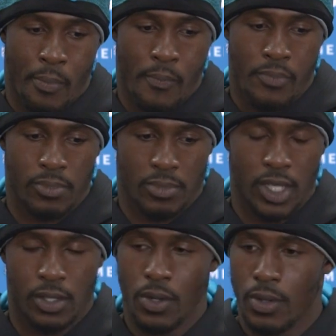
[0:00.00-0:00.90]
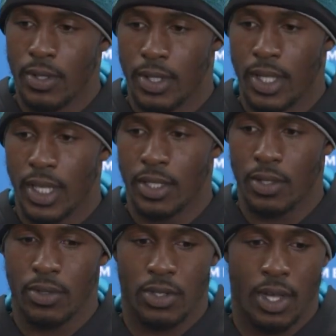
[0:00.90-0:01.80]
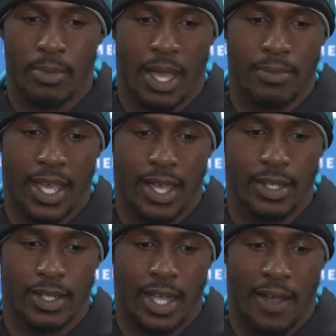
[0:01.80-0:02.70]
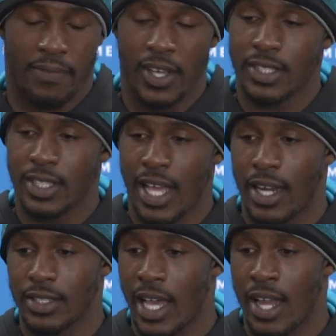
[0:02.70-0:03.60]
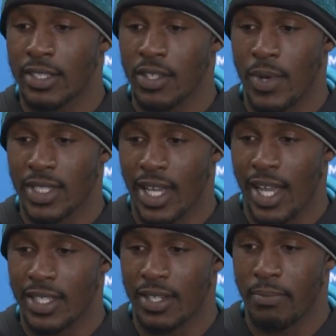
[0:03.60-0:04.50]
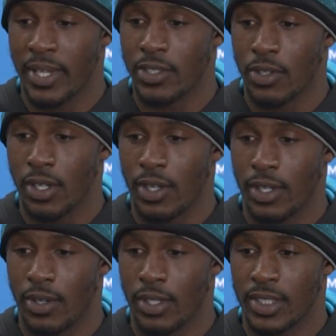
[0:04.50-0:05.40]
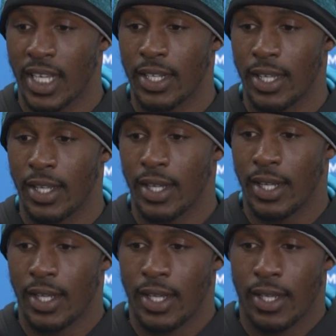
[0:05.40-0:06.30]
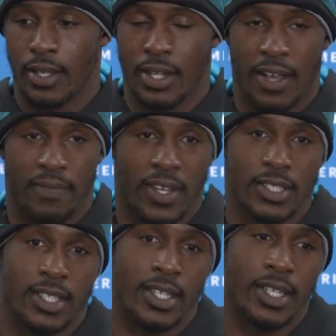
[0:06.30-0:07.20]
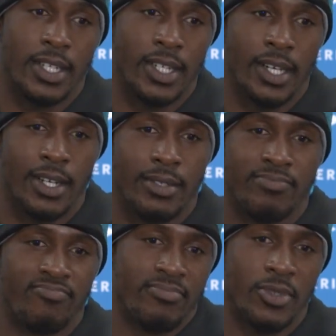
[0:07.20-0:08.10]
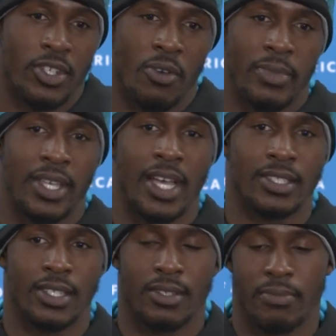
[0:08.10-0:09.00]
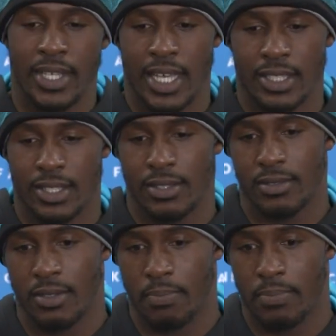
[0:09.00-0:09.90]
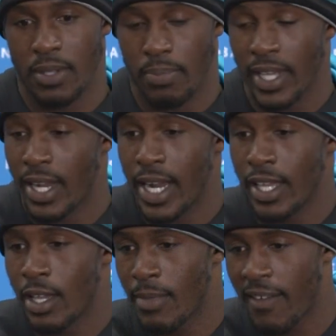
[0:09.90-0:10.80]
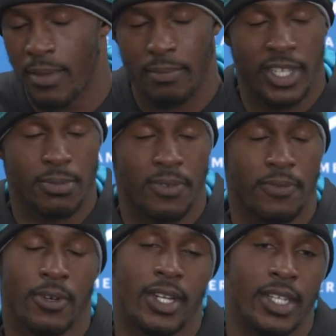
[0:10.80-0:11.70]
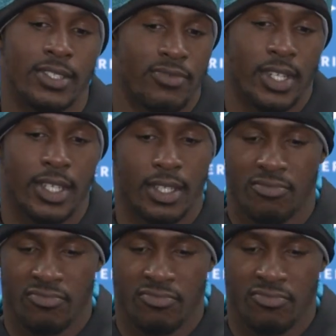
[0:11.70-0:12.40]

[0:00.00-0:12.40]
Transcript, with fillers: past week? It do. It do. You know, I'm not. I'm not I flushed it honestly once I got to the bench on, on, on Sunday. You know, I flushed it, and uh, you know, me as a me as the player I am, I've been benched before, and it's really